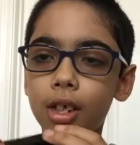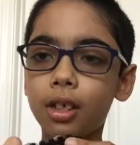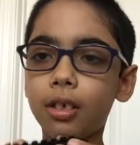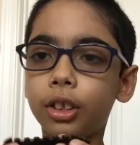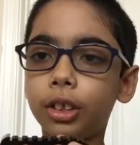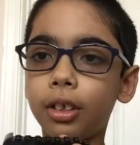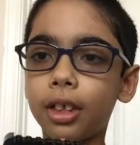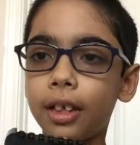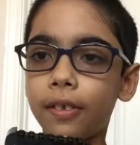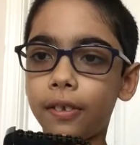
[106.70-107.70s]
So it should look
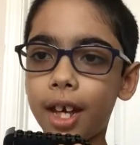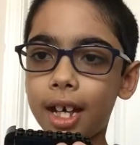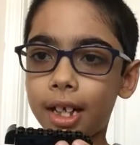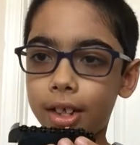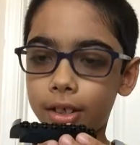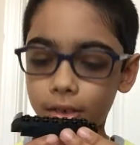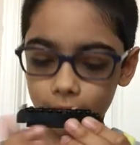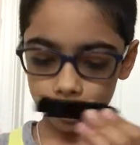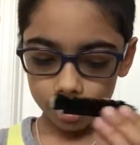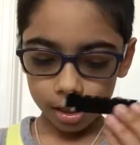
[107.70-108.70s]
like that now.
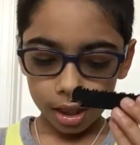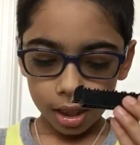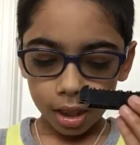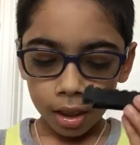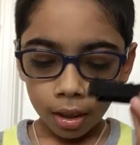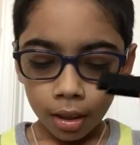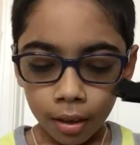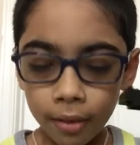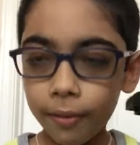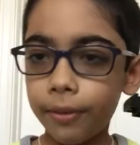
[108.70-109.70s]

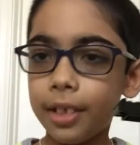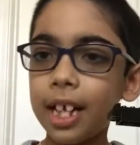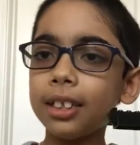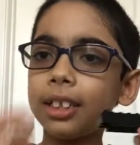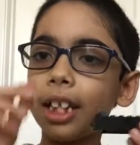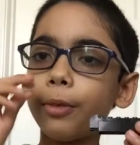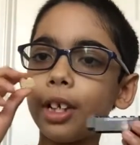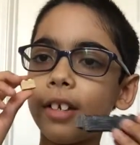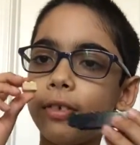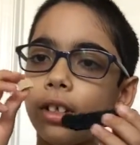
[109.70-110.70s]
Then take
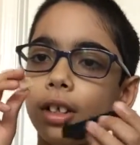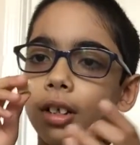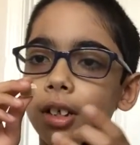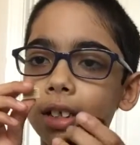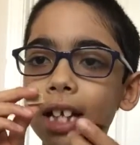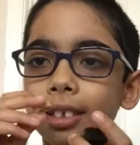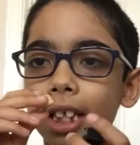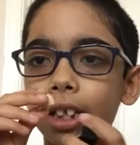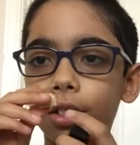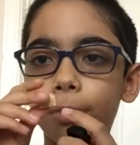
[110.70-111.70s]
one of your, then
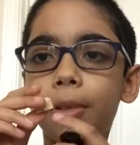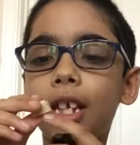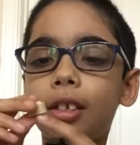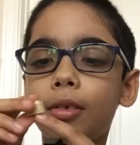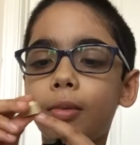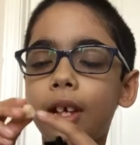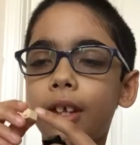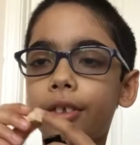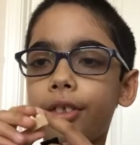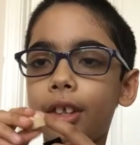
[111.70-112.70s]
take your piece
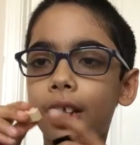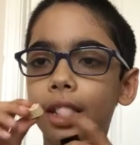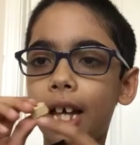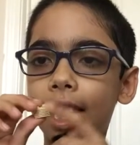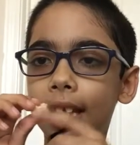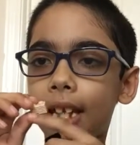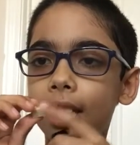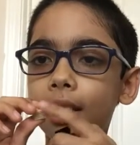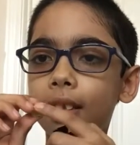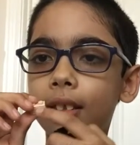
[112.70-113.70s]
with the
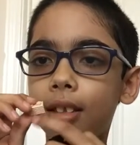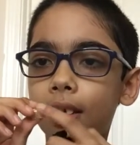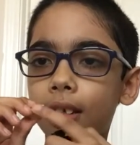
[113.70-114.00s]
lines